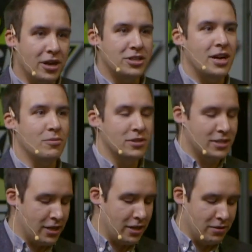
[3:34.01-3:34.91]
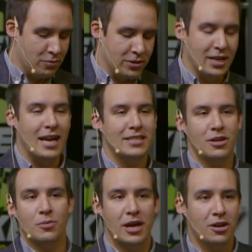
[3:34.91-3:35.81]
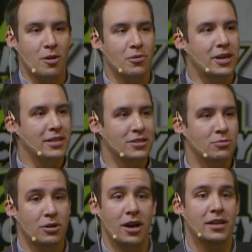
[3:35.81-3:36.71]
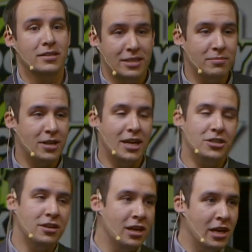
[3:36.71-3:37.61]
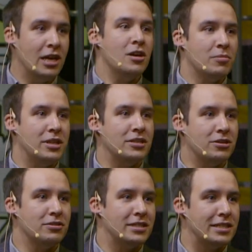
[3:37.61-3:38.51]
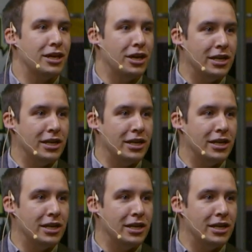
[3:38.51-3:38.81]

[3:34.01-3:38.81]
Pyeongchang was last year, we had a couple cases regarding team selection, but this year it's